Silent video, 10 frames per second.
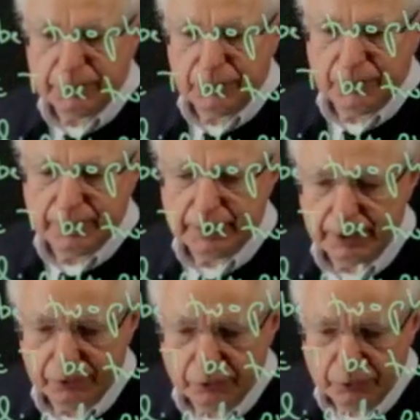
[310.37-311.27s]
which is sitting
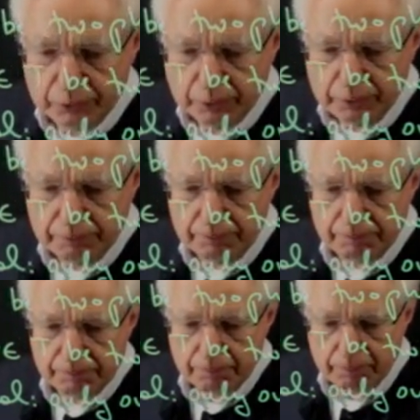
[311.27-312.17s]
as U
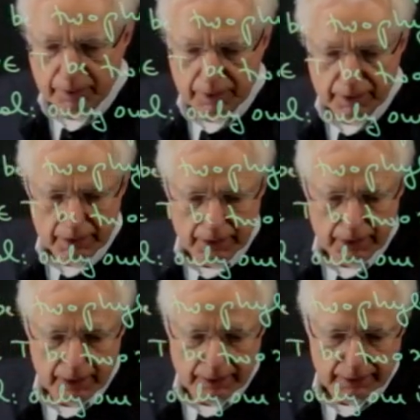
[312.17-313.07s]

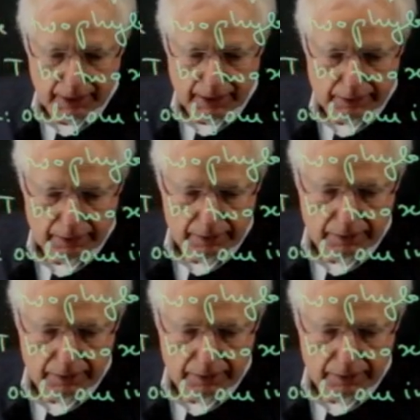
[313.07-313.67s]
and N